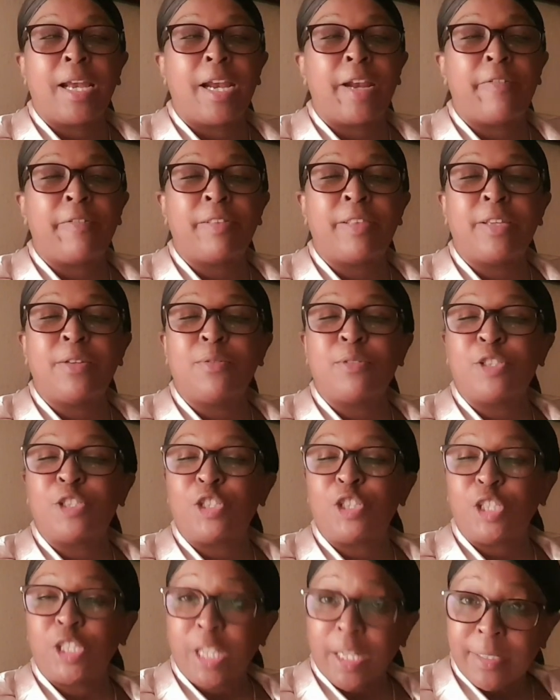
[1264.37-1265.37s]
Everything was
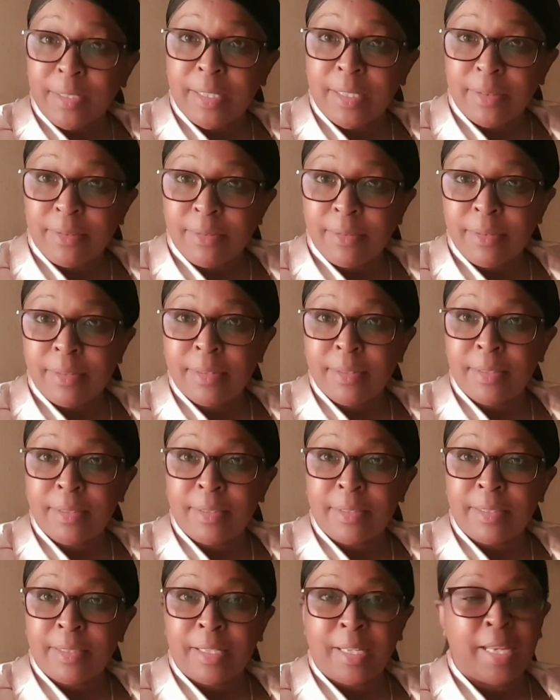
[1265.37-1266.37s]
shut down,
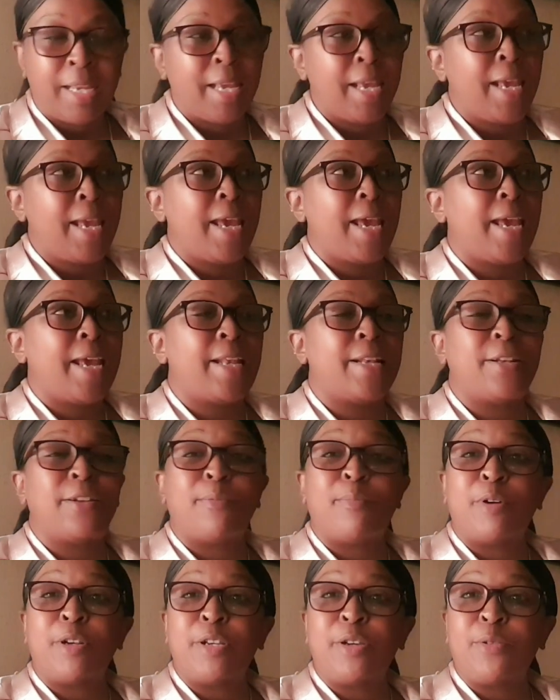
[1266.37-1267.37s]
and
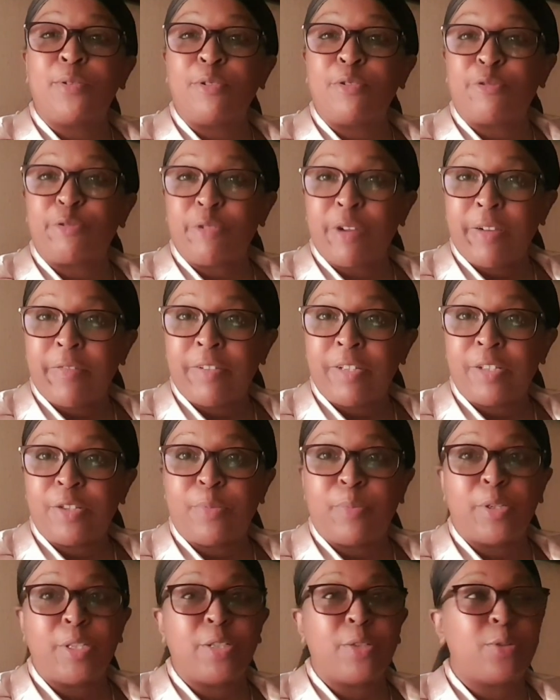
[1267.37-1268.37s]
nobody could travel,
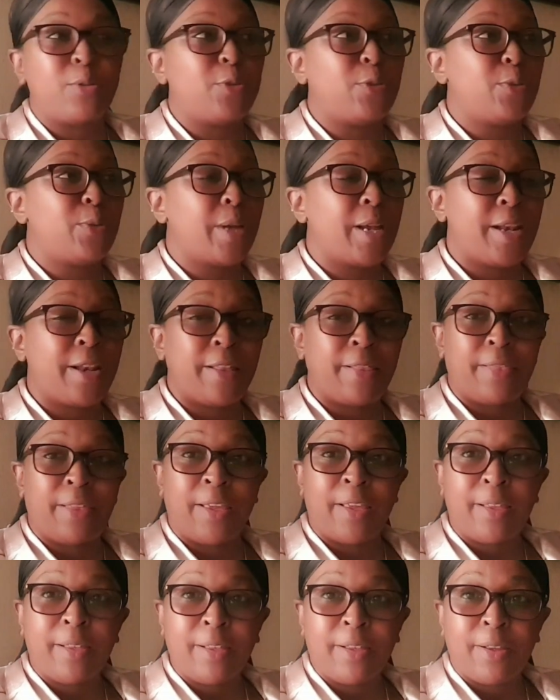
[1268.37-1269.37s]
nobody could do
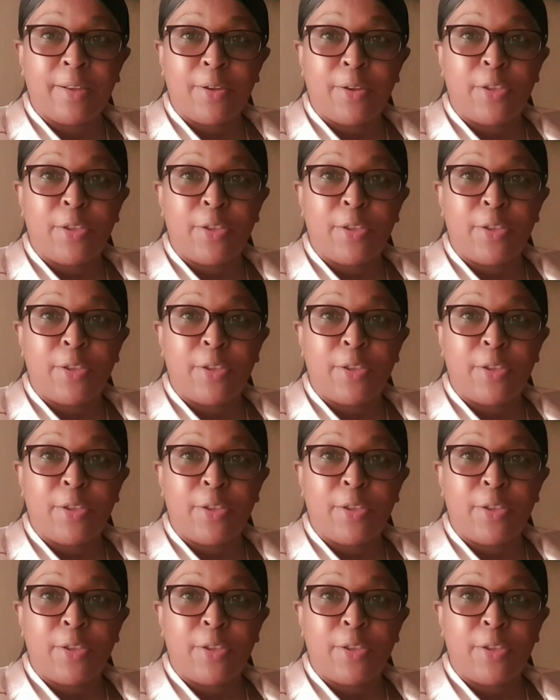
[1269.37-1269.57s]
anything.